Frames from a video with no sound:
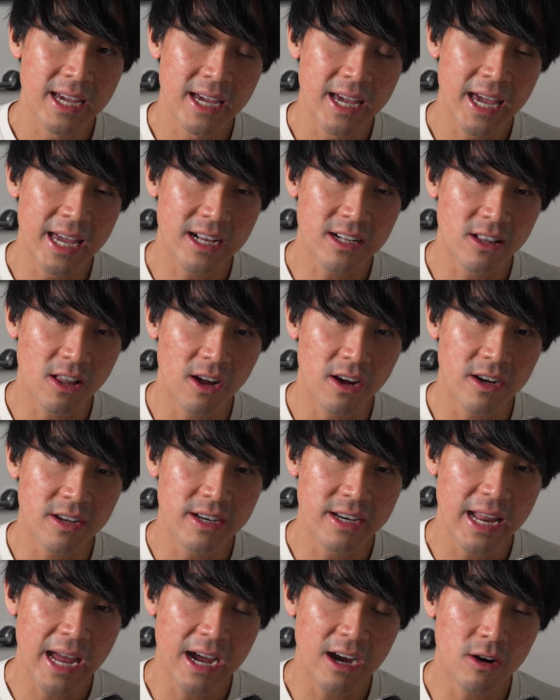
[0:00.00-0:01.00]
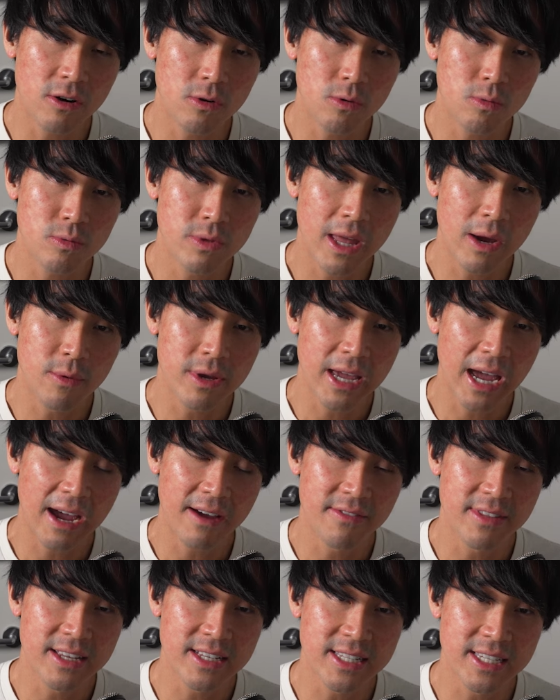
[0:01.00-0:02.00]
Hey Claude, now that we
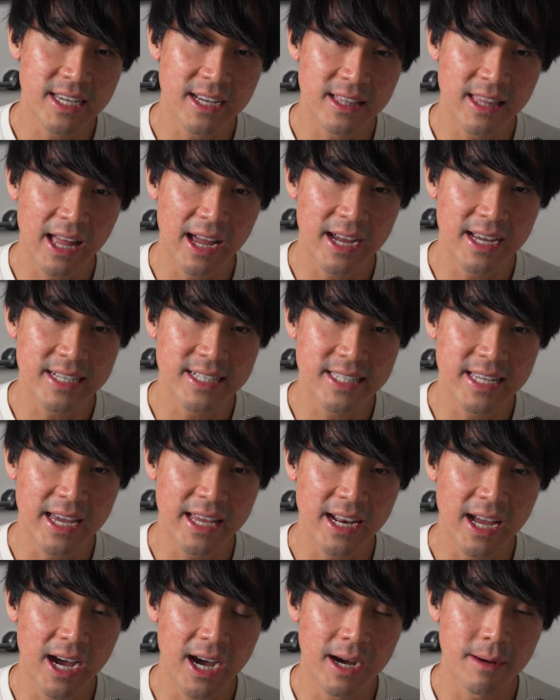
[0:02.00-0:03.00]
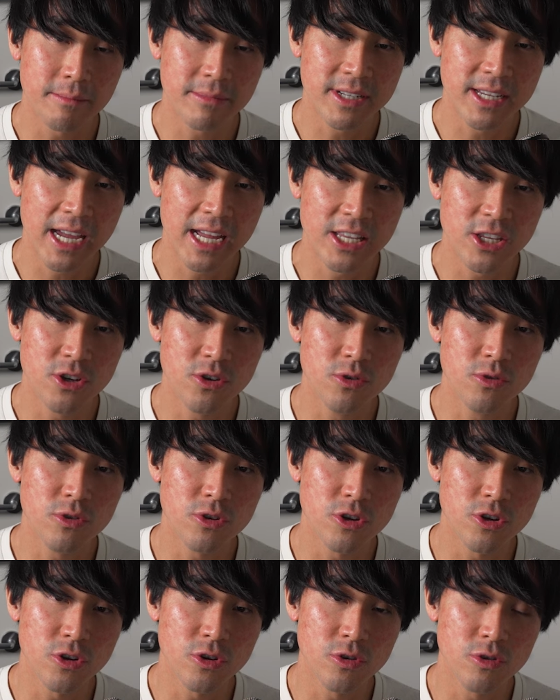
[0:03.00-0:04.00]
have the CLI set up, can you
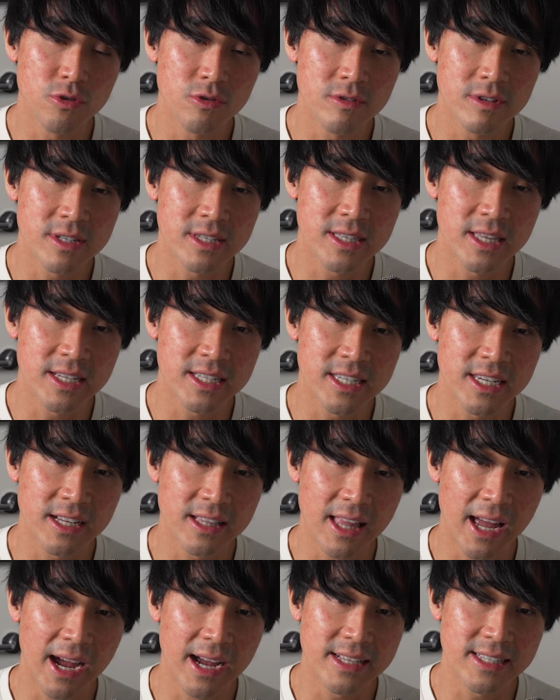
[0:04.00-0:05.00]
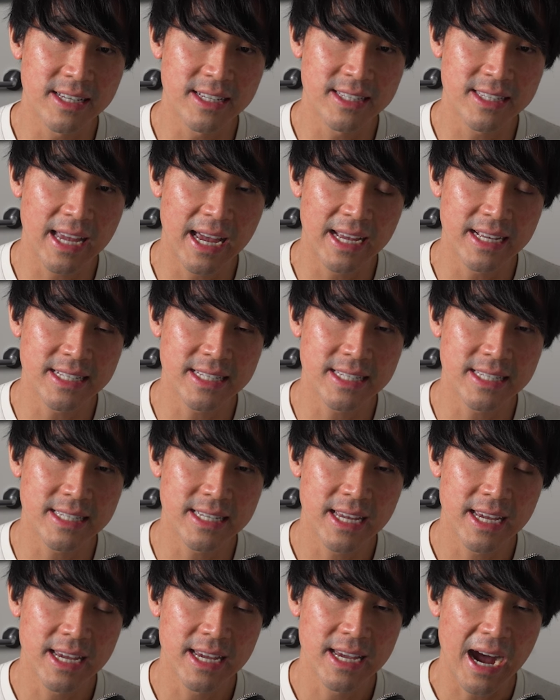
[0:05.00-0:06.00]
use the CLI to
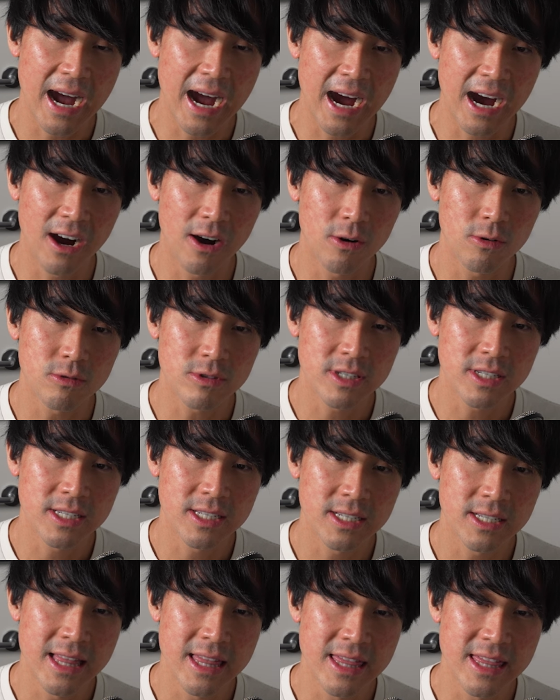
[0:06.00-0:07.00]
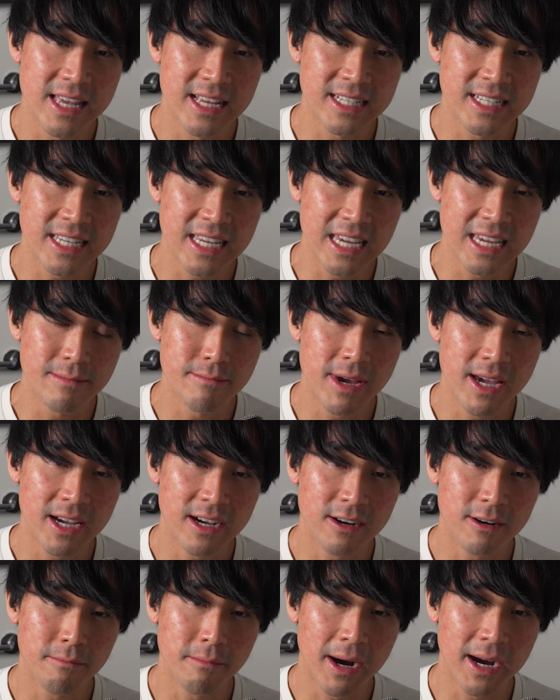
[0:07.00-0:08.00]
test out this
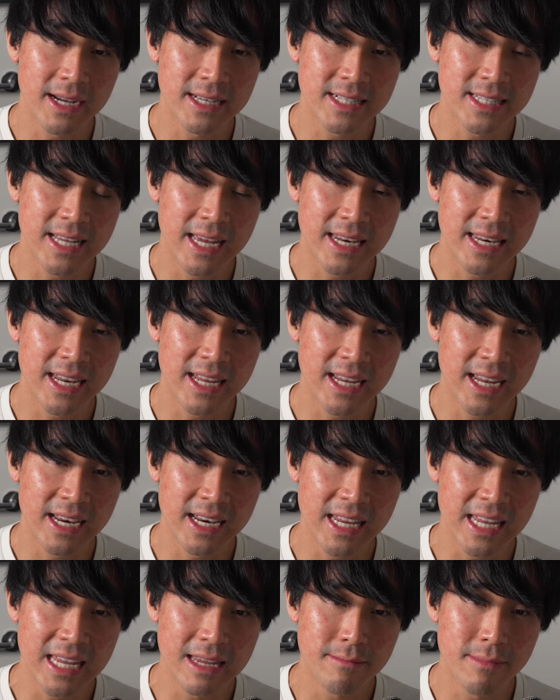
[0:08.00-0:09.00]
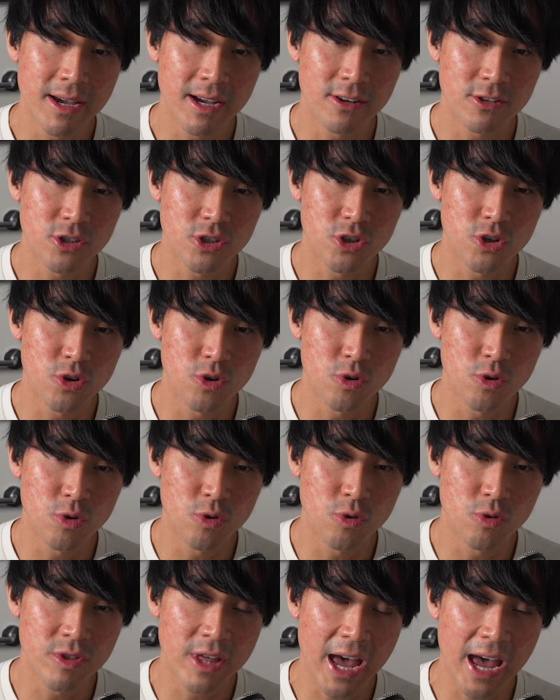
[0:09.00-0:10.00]
email by sending an email
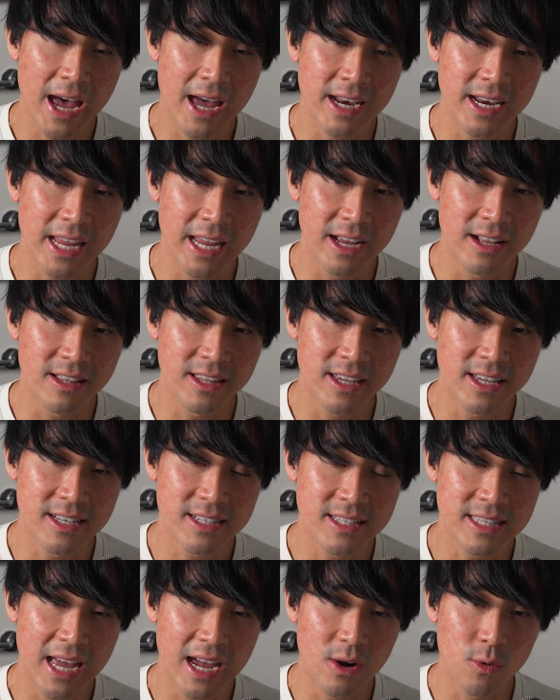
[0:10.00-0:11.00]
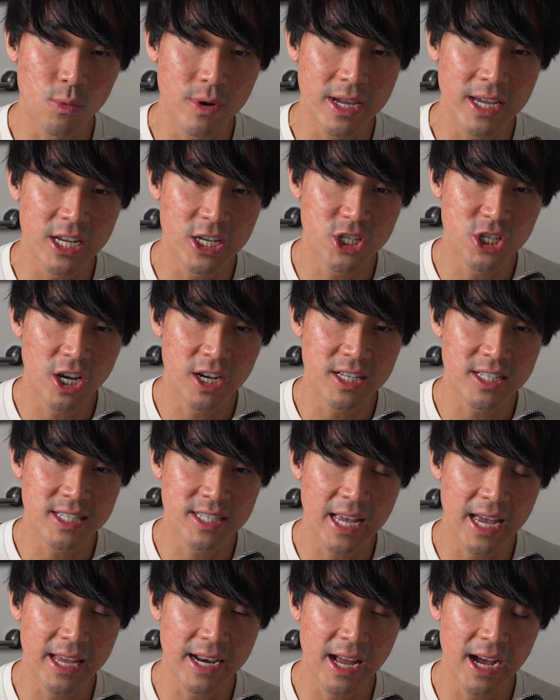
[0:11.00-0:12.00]
to that alias that we just
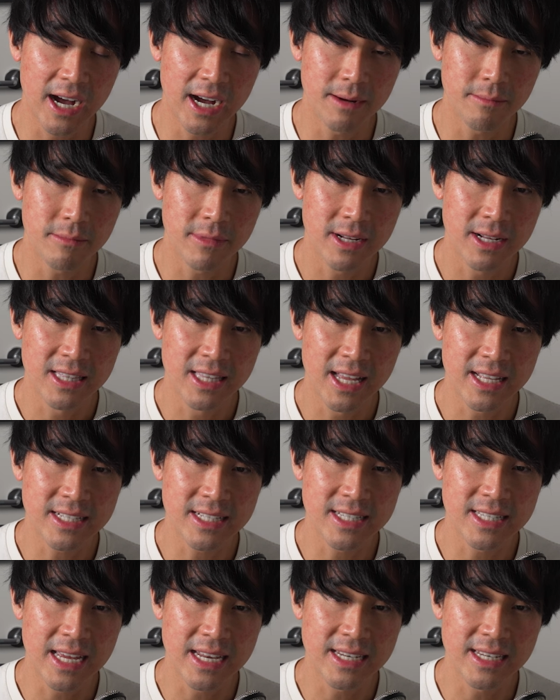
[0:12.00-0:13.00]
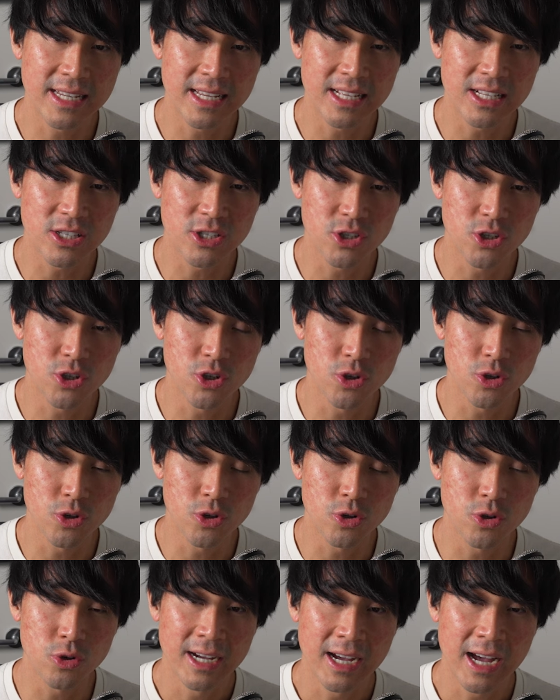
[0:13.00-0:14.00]
set up? Let's send it
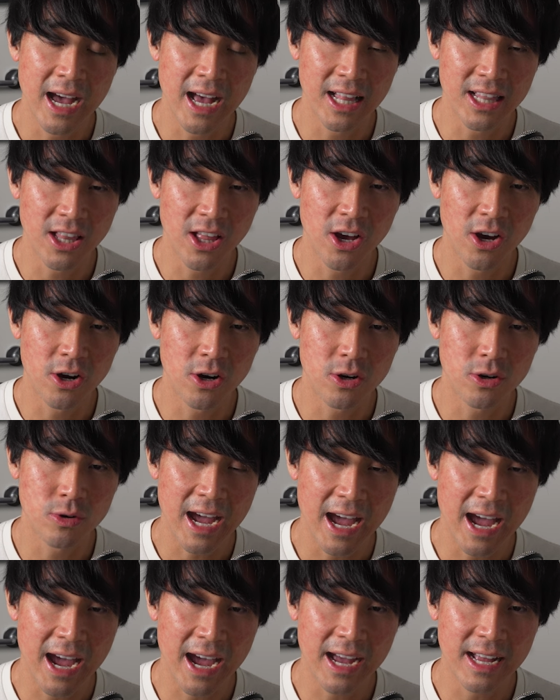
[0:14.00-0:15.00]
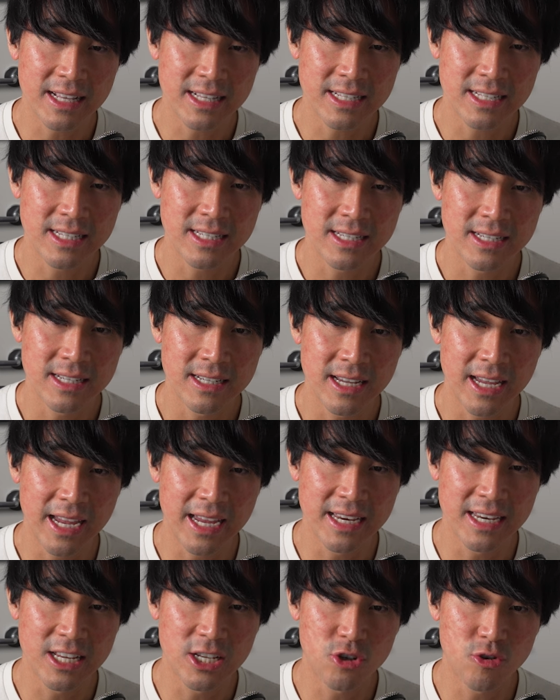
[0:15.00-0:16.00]
to
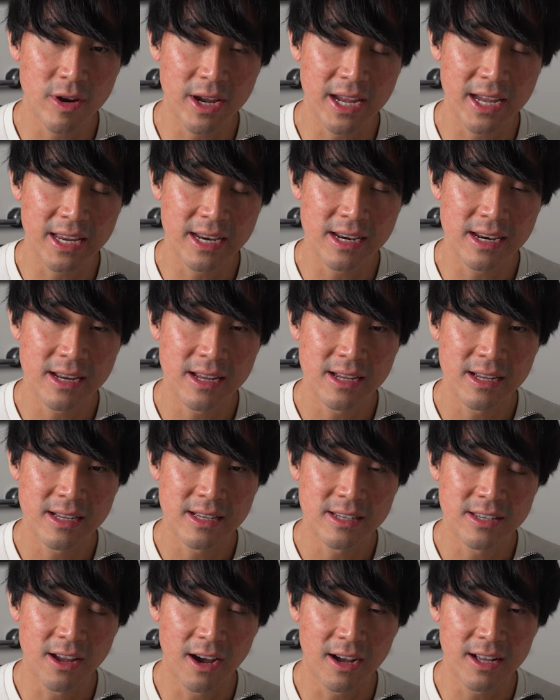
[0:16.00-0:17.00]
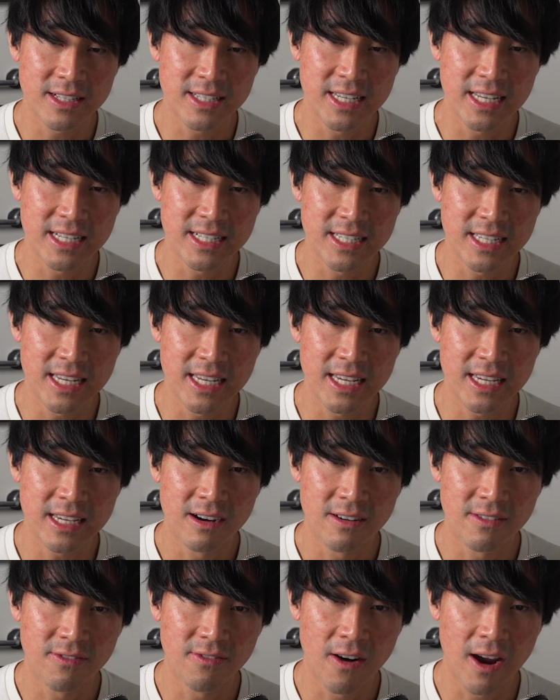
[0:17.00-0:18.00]
hello@andytran.cc
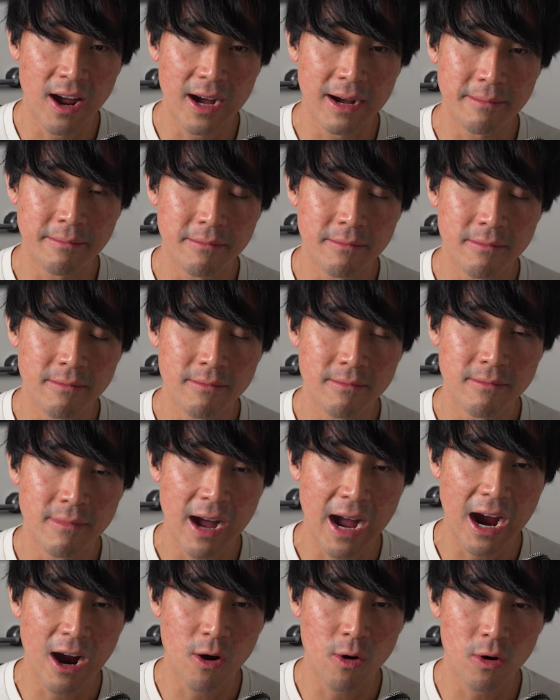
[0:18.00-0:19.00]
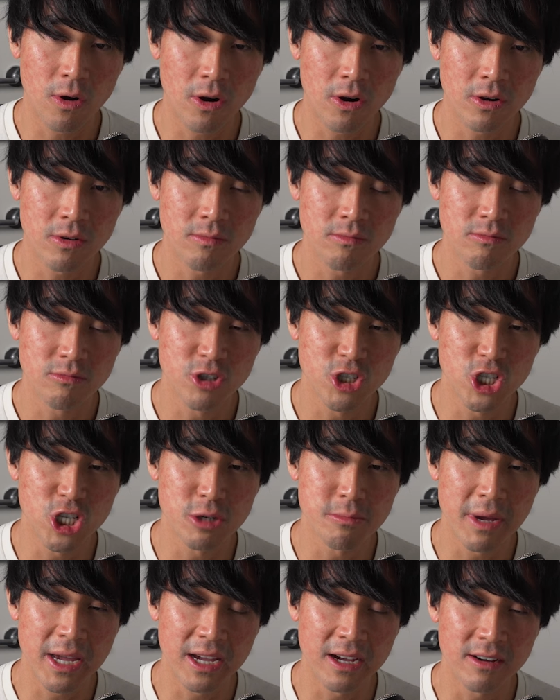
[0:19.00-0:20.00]
from our
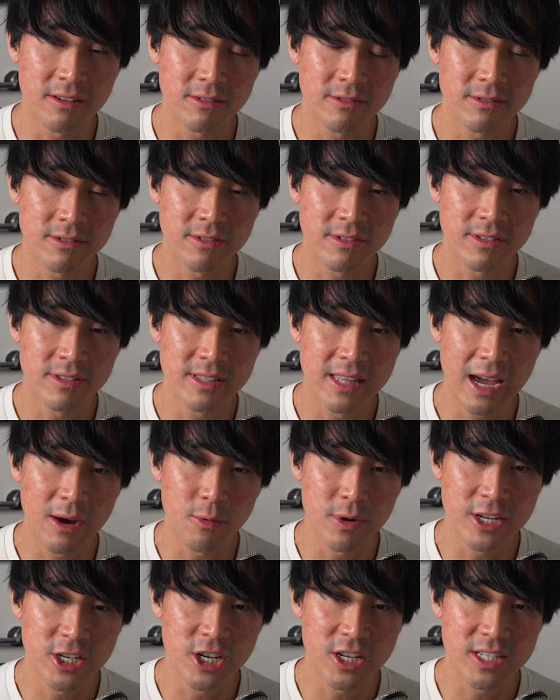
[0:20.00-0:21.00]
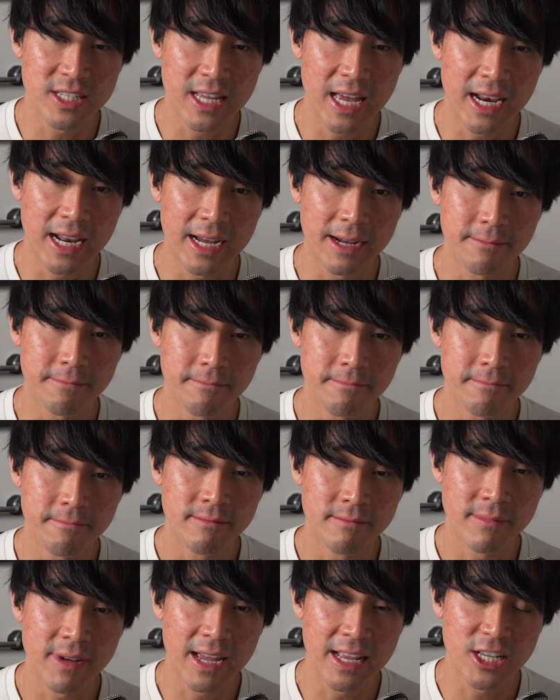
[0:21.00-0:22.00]
Gmail that we just set up,
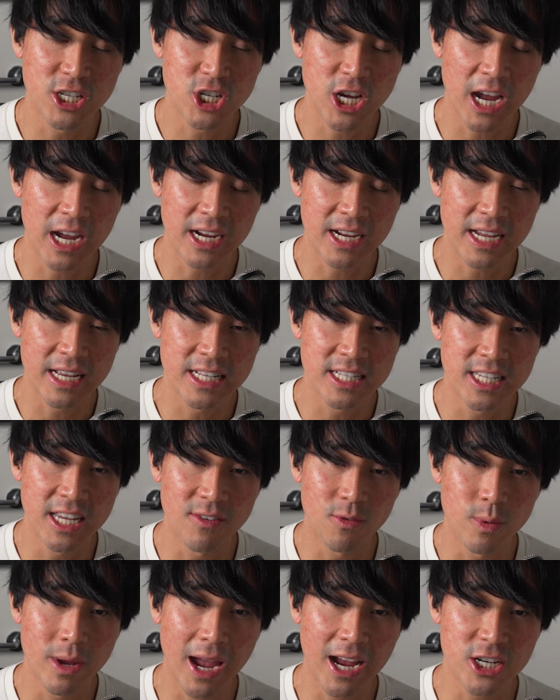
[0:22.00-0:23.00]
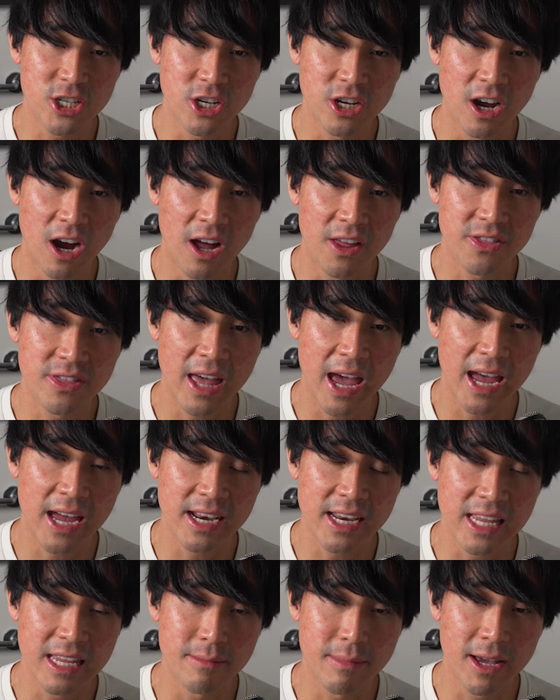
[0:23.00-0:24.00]
and check and see if we actually got
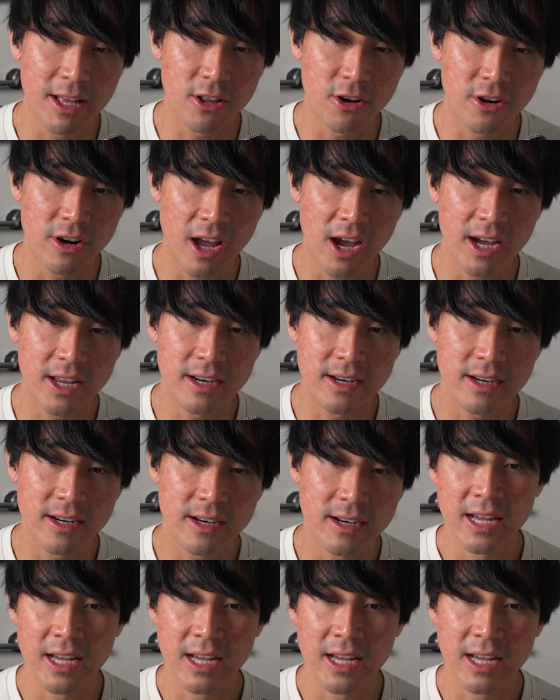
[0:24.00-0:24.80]
that email or not.